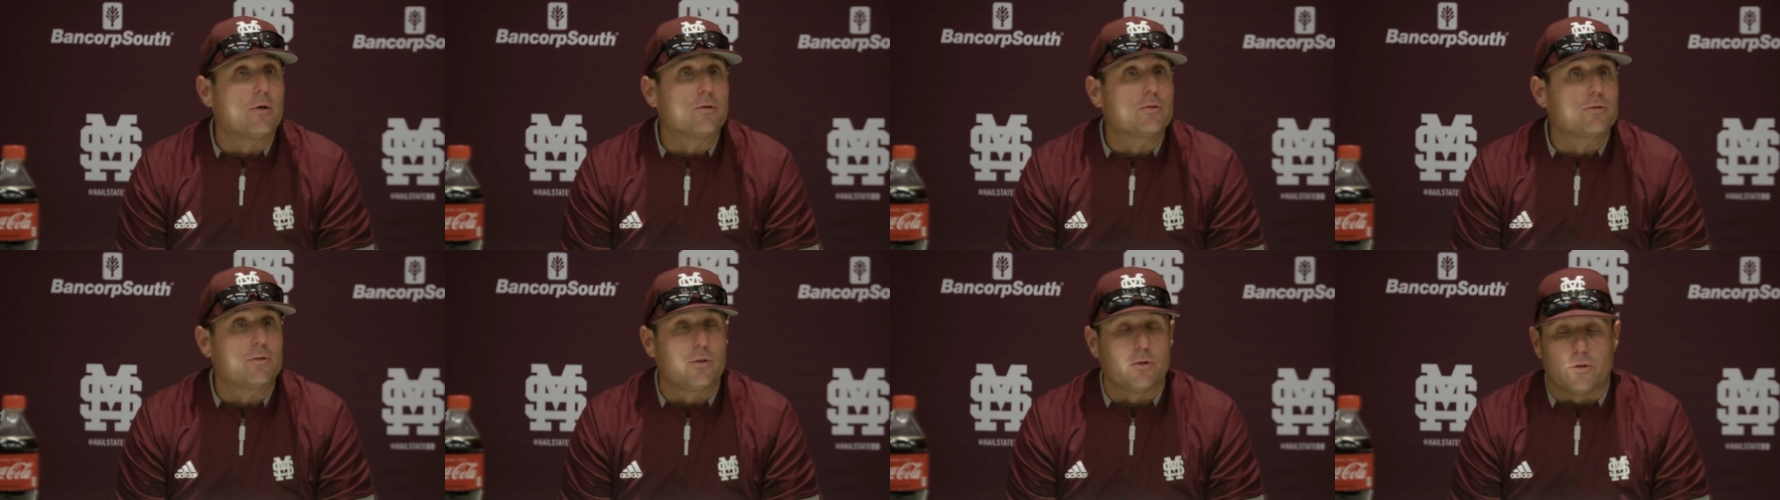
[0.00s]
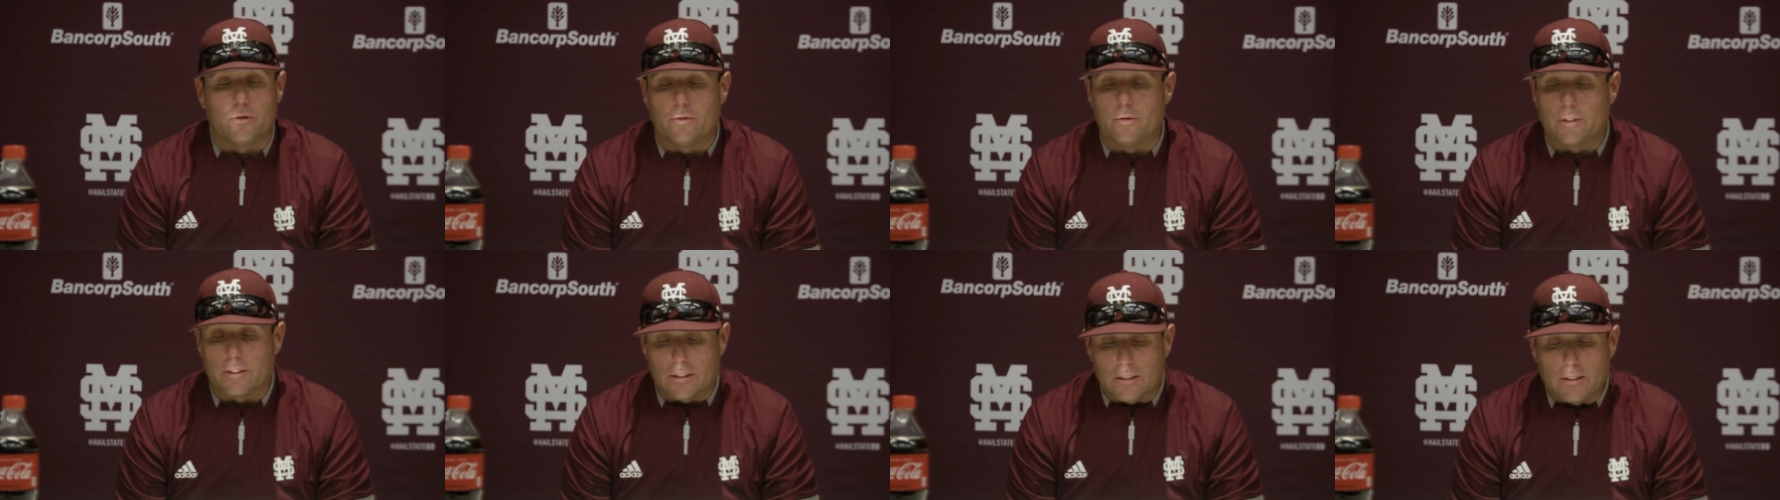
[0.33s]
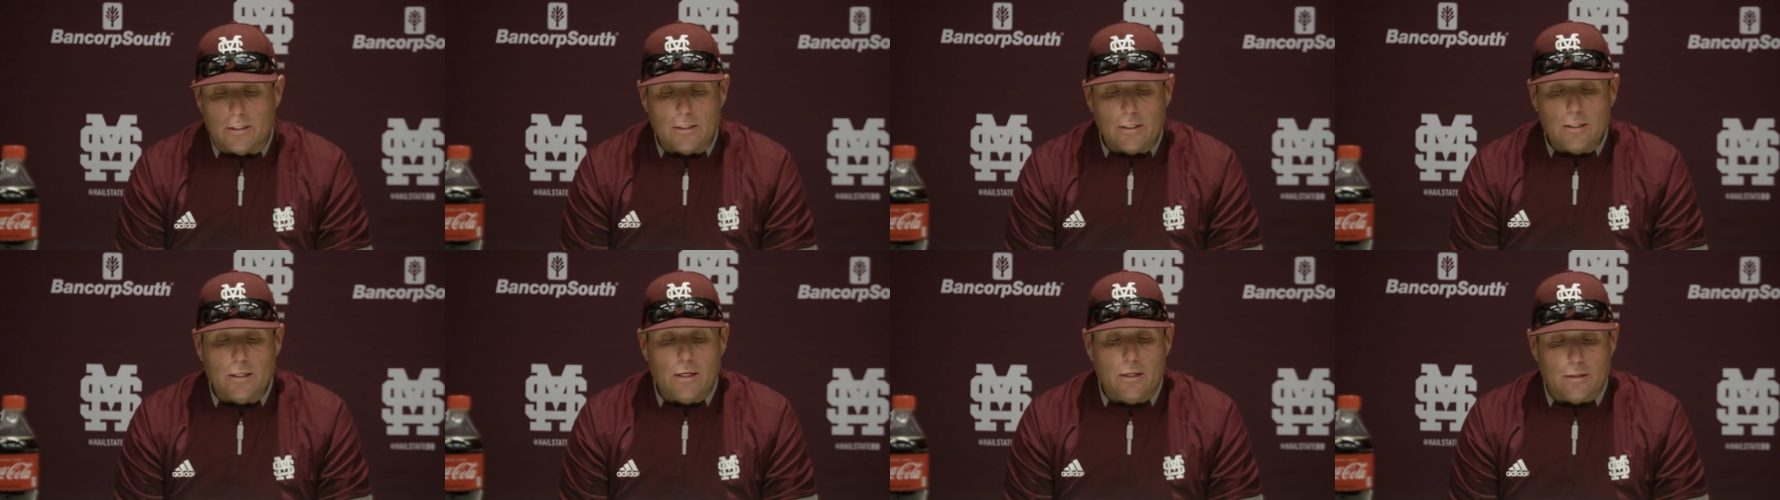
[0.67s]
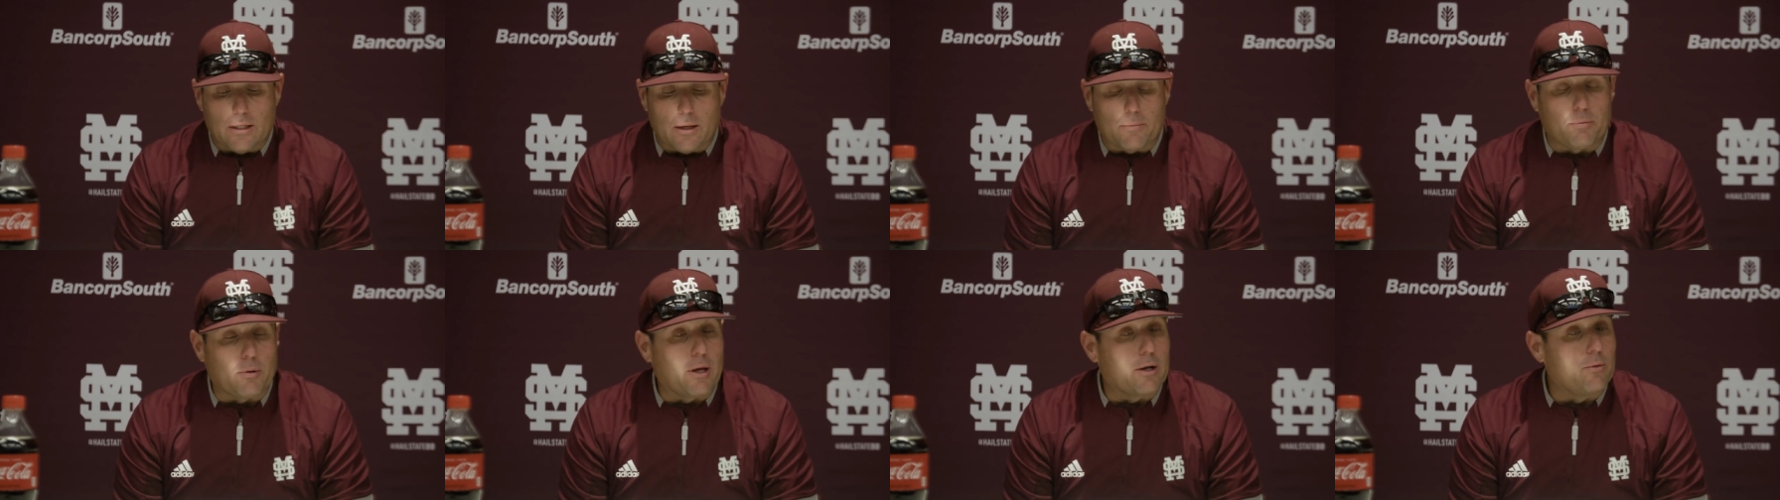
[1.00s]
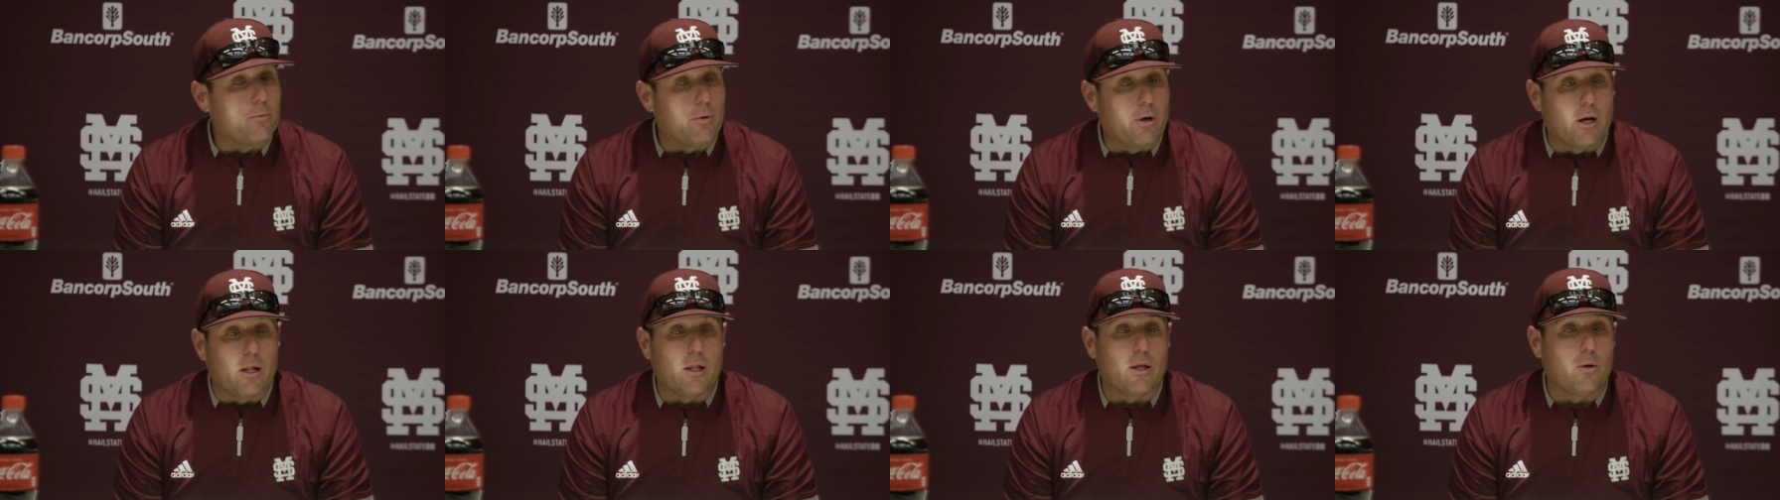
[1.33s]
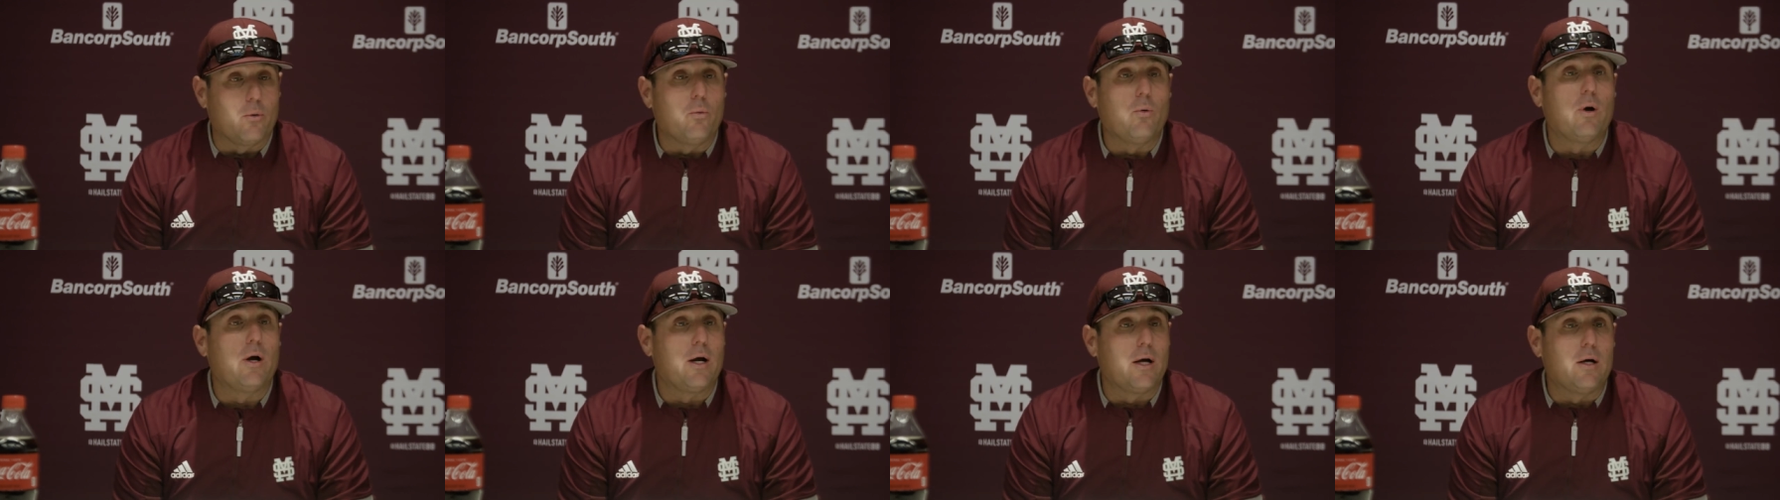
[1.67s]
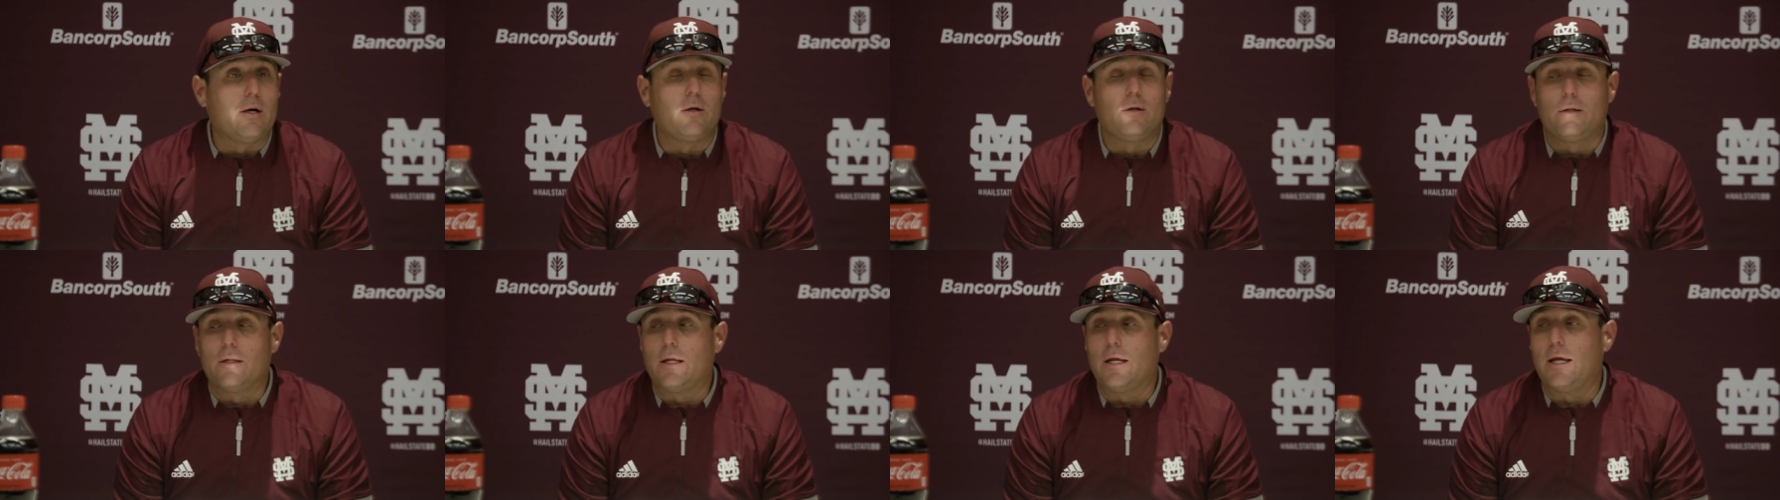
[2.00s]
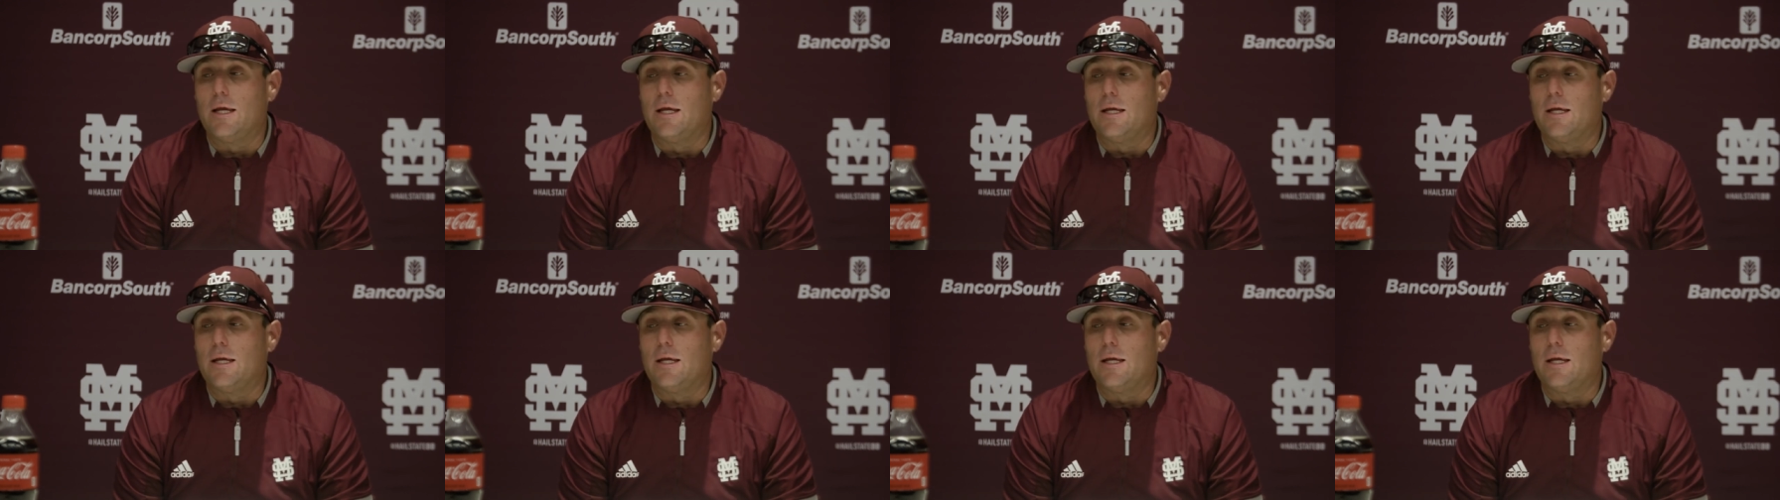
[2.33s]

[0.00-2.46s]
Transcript: Those two, and they played really well.